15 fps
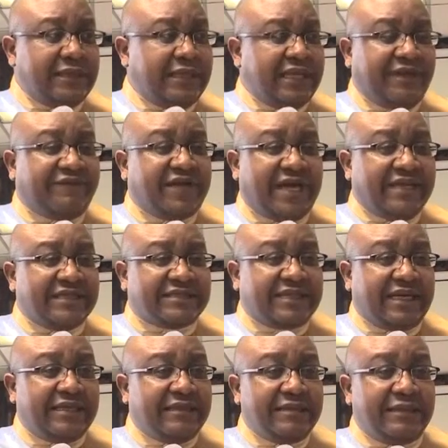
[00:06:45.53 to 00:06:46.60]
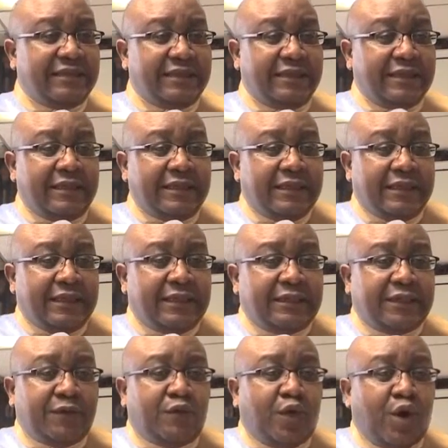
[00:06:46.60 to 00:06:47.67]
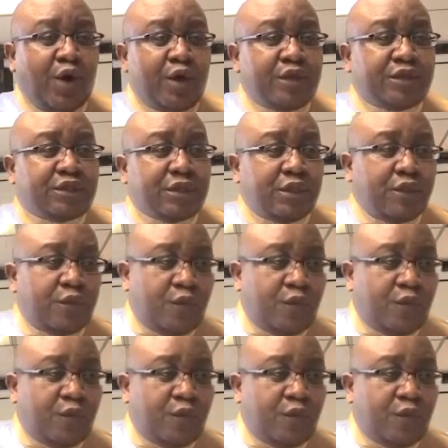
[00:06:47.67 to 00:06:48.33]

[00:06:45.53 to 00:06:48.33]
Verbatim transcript: in Afghanistan, the words